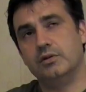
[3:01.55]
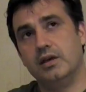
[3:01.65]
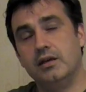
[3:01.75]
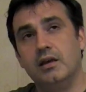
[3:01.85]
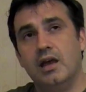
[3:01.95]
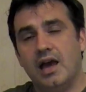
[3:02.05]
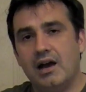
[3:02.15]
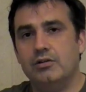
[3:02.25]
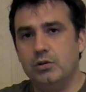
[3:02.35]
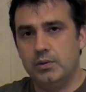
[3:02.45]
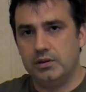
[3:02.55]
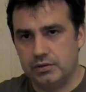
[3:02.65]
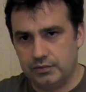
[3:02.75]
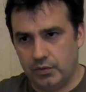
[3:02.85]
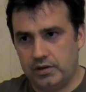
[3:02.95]
okay, how do we
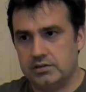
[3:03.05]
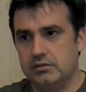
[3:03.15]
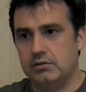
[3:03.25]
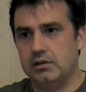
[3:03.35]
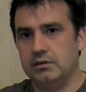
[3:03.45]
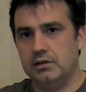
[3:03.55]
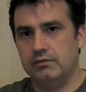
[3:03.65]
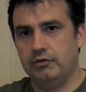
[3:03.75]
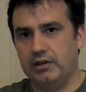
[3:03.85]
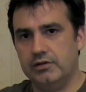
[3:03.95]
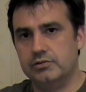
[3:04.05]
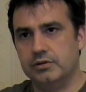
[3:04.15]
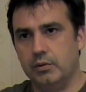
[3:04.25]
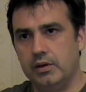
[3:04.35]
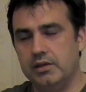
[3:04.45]
use voice in really
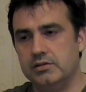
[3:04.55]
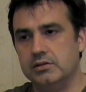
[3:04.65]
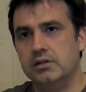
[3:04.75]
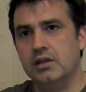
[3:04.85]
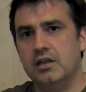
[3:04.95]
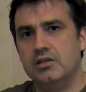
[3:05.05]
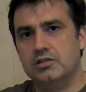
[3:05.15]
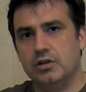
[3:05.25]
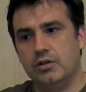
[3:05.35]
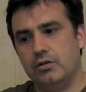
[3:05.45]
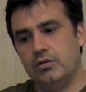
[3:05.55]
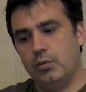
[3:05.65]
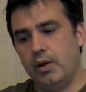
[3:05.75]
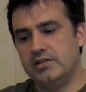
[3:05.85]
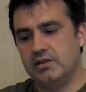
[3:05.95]
interesting ways? And so
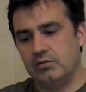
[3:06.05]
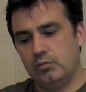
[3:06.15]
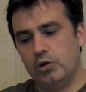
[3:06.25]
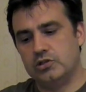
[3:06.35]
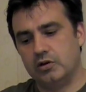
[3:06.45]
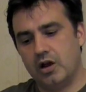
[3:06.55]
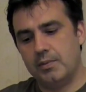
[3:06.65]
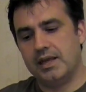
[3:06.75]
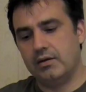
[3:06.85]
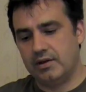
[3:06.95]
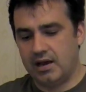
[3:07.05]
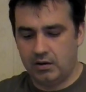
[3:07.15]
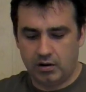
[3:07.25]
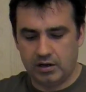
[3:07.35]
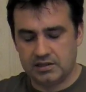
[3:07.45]
the ways which are coming out
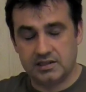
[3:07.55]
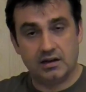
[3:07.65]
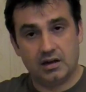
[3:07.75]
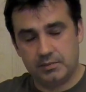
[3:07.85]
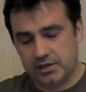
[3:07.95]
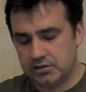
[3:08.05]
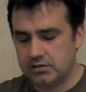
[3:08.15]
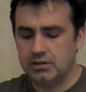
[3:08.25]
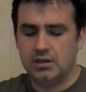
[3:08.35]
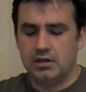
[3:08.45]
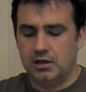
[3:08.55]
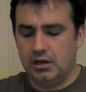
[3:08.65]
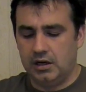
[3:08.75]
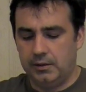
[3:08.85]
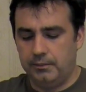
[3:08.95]
now are, as I said, automation.
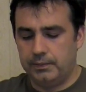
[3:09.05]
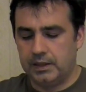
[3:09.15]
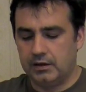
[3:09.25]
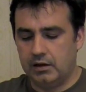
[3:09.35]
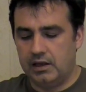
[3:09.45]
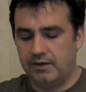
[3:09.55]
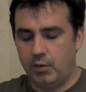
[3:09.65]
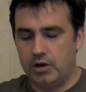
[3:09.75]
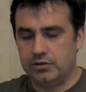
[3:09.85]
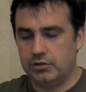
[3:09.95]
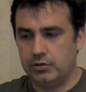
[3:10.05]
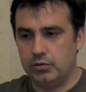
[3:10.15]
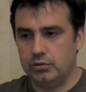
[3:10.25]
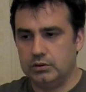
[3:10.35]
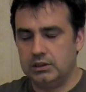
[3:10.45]
If I want to
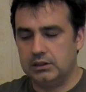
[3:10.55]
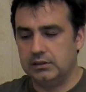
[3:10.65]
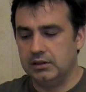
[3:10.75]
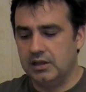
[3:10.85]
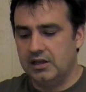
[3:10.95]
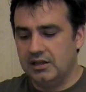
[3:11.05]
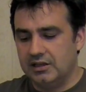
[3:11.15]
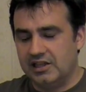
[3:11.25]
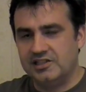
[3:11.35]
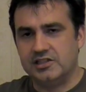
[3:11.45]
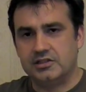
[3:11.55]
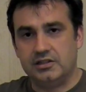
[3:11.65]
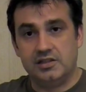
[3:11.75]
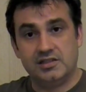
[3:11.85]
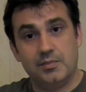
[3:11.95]

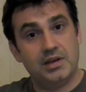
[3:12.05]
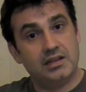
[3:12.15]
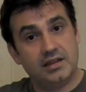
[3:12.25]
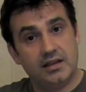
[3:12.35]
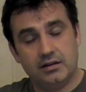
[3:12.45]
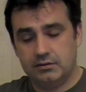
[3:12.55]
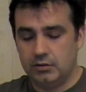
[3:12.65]
consistently disseminate data,